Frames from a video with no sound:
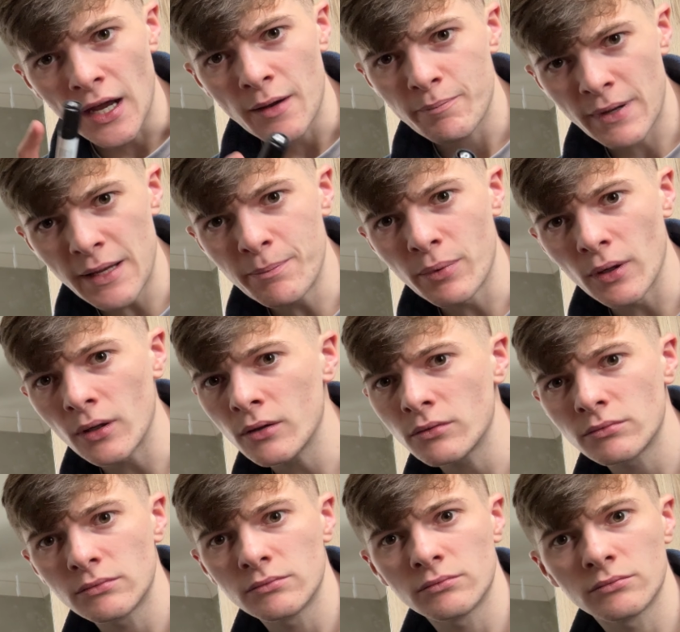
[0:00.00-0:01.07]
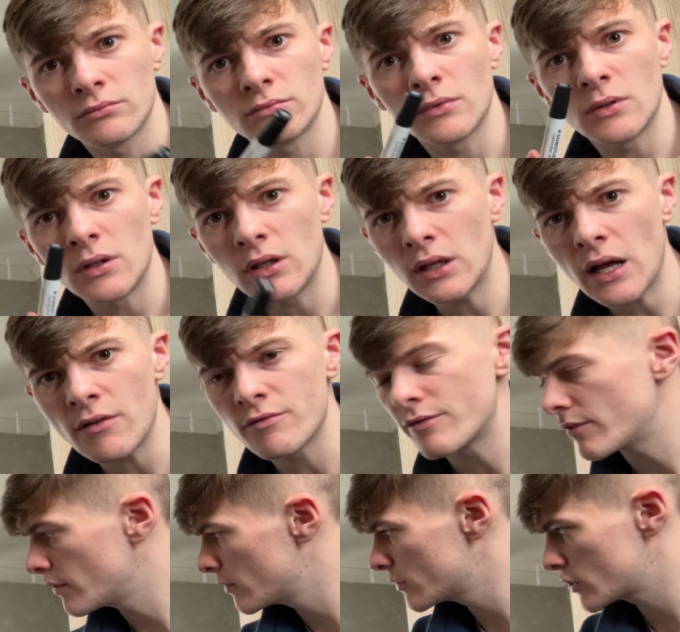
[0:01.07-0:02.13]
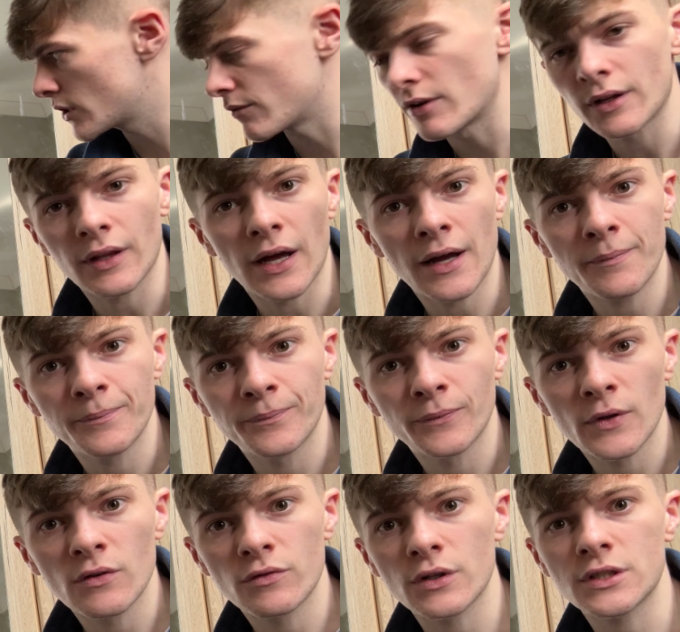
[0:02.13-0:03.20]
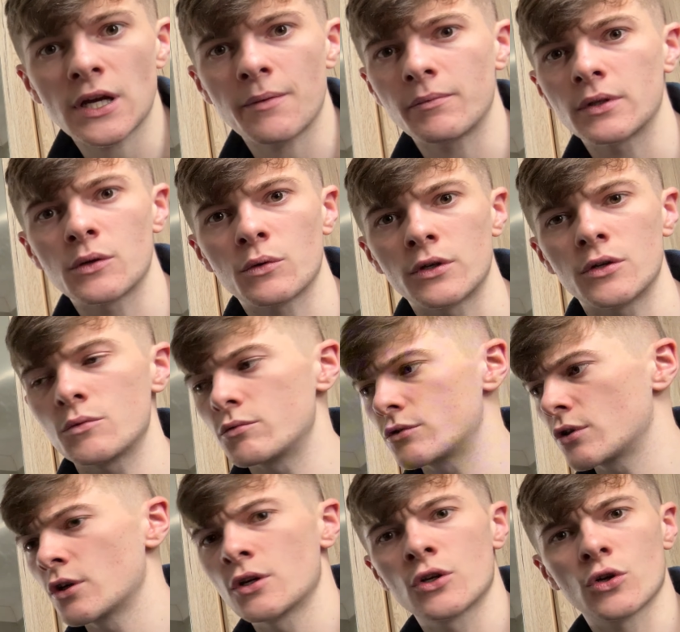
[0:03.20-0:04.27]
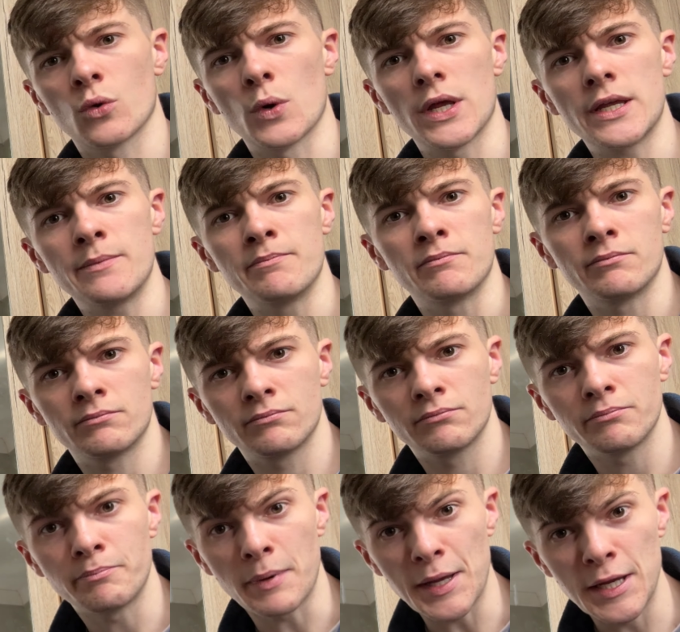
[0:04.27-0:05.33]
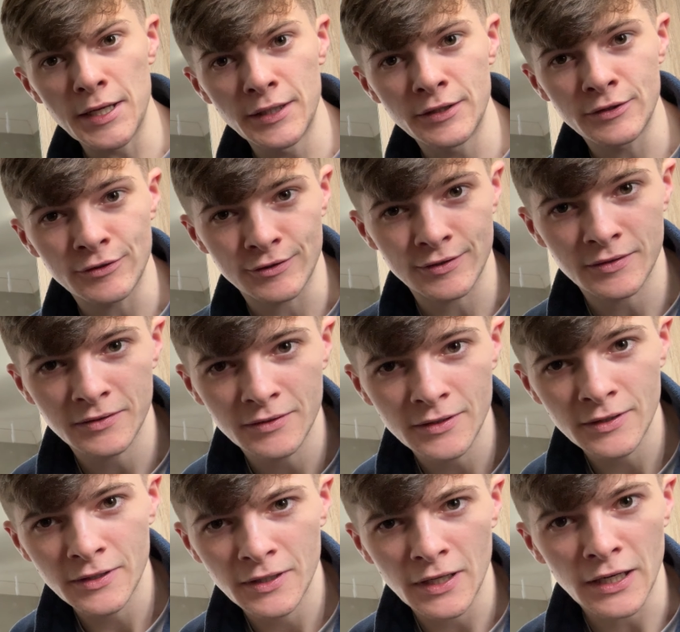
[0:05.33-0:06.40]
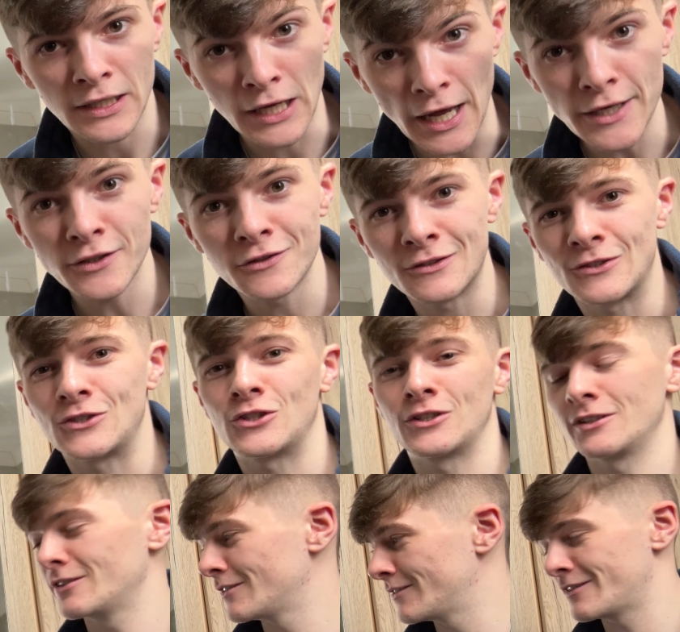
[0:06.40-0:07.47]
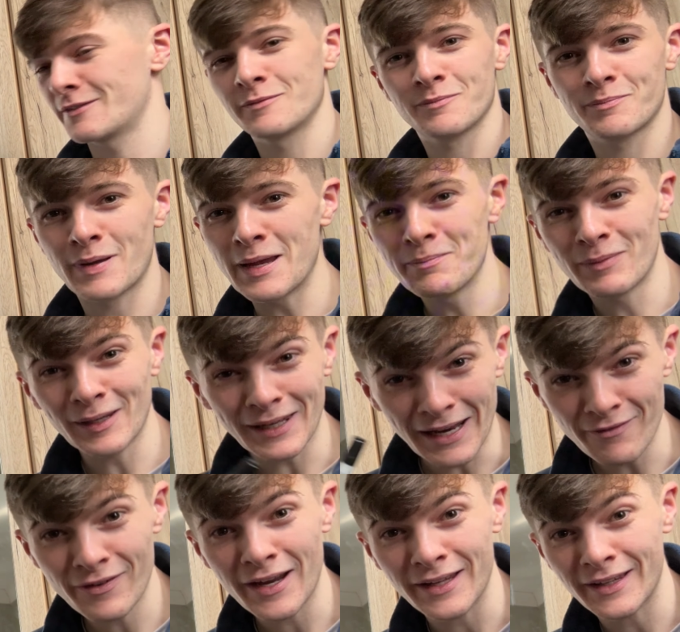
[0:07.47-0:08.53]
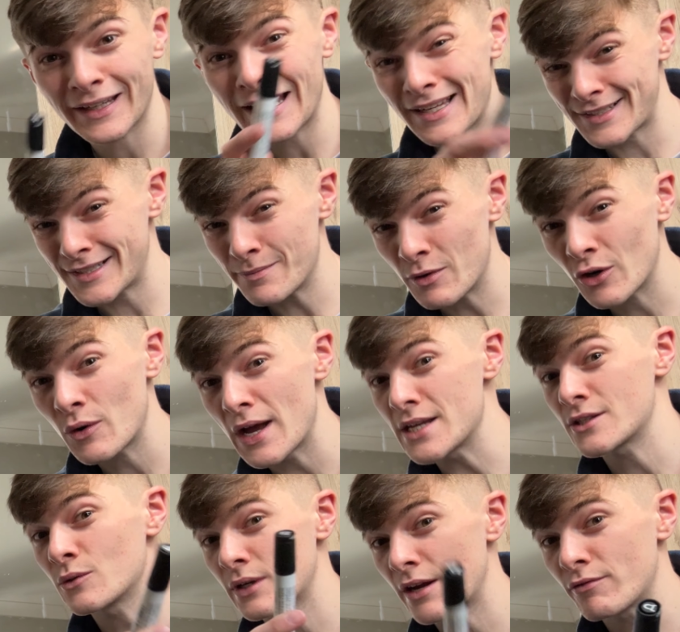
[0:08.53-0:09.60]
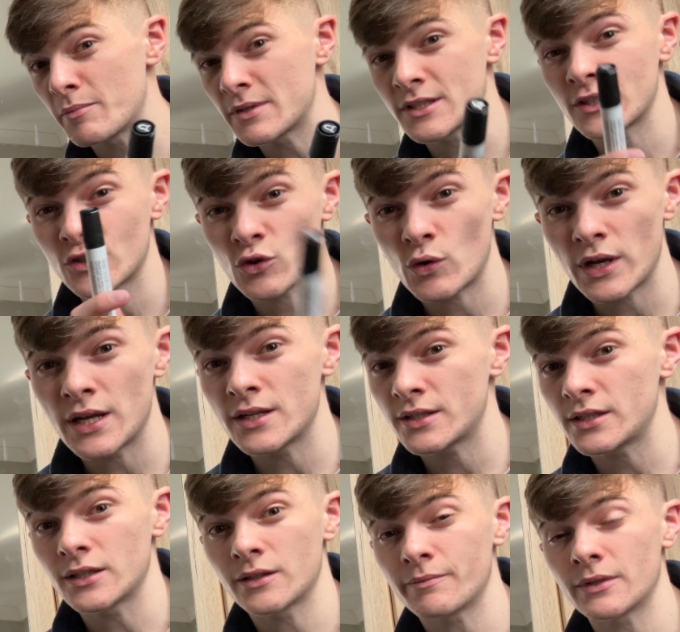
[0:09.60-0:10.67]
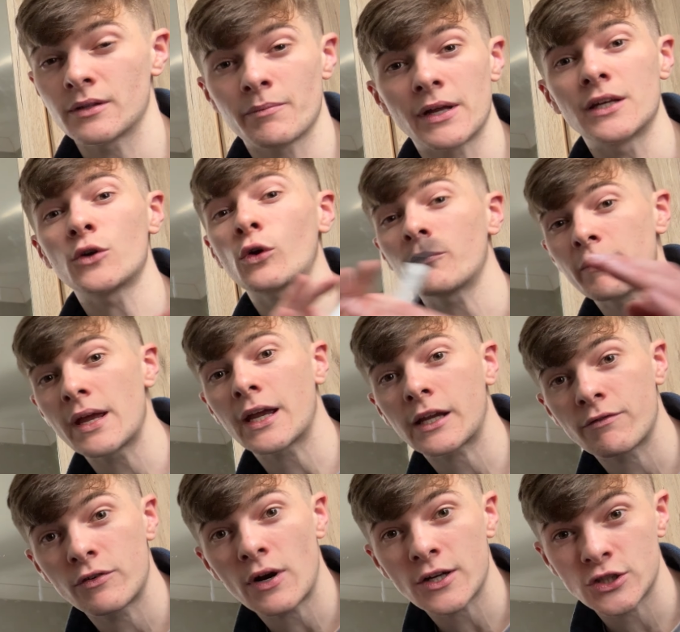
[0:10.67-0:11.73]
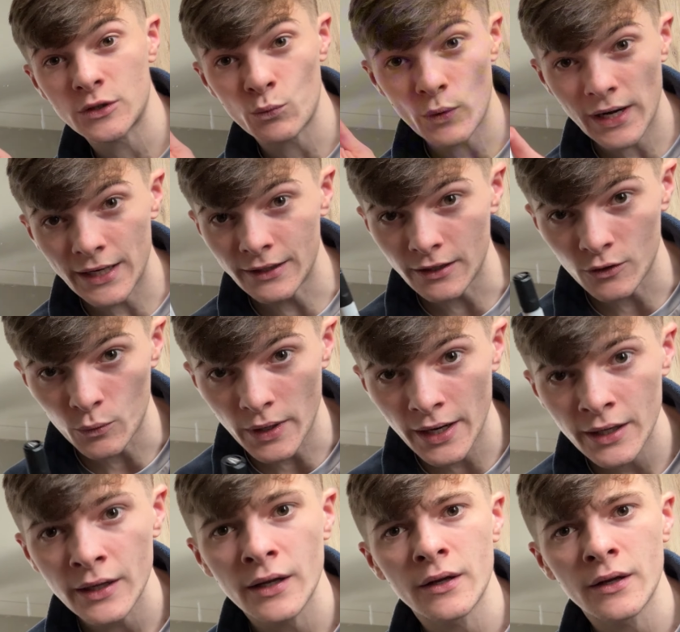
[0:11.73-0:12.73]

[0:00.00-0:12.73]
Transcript: People love stuff like that. For example, you could use cream, beans, gunge. People love it, and the customer requests you'll get from this are crazy, and the money you could make if you're actually willing to do it,